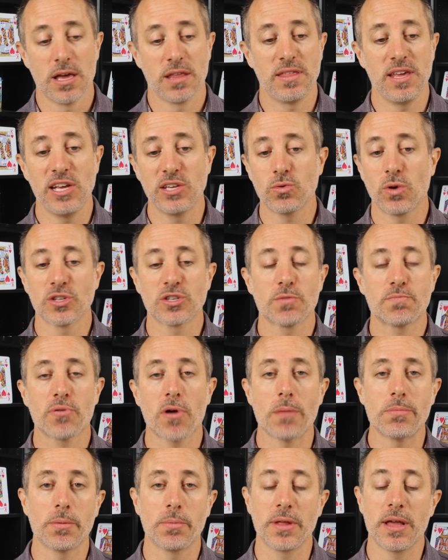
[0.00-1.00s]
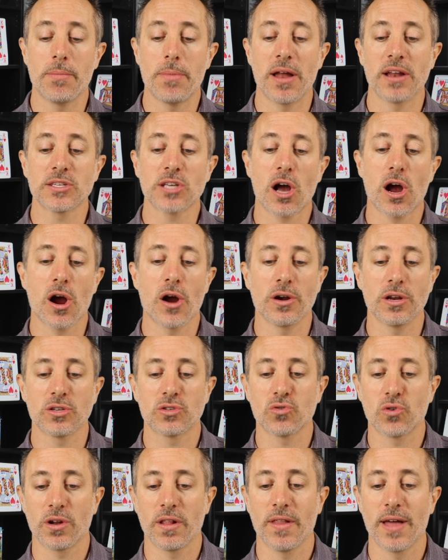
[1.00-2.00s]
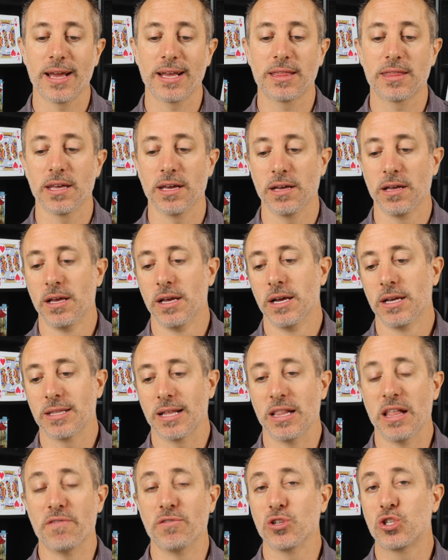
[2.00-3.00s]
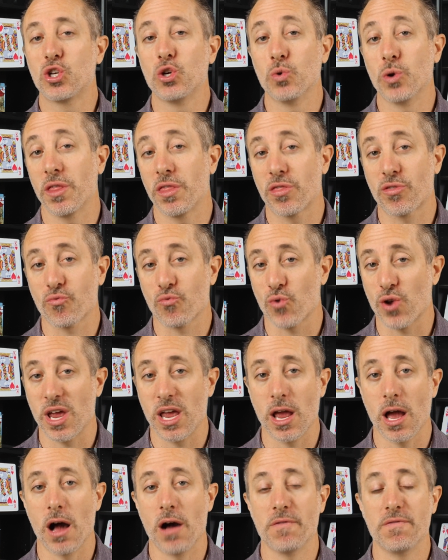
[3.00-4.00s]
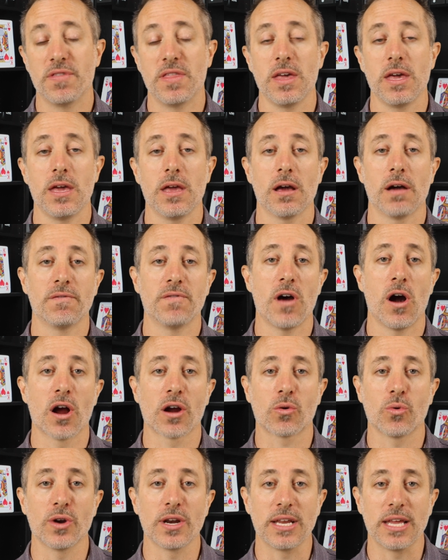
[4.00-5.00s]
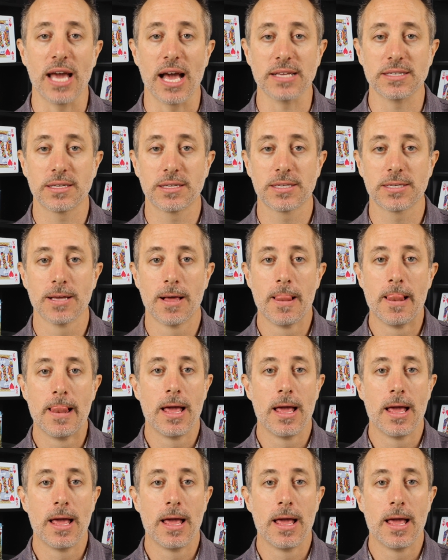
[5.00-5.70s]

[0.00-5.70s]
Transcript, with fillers: These ones are probably about as hard as sort of like the, the level two and three of the of Awkward Guests.